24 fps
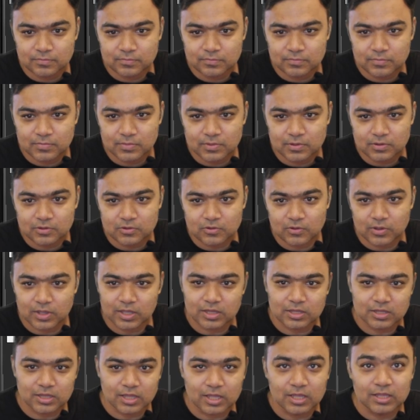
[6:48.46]
you can see
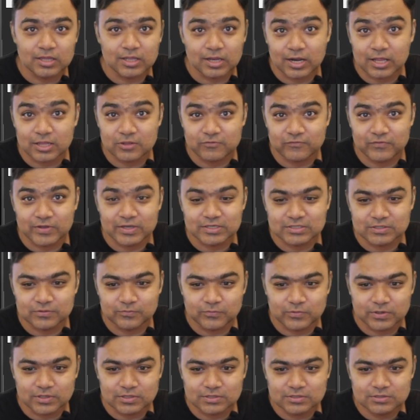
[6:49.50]
the classification works.
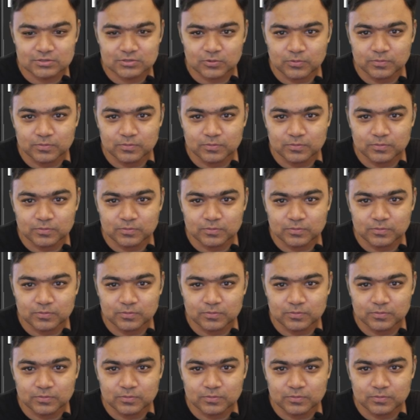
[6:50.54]
So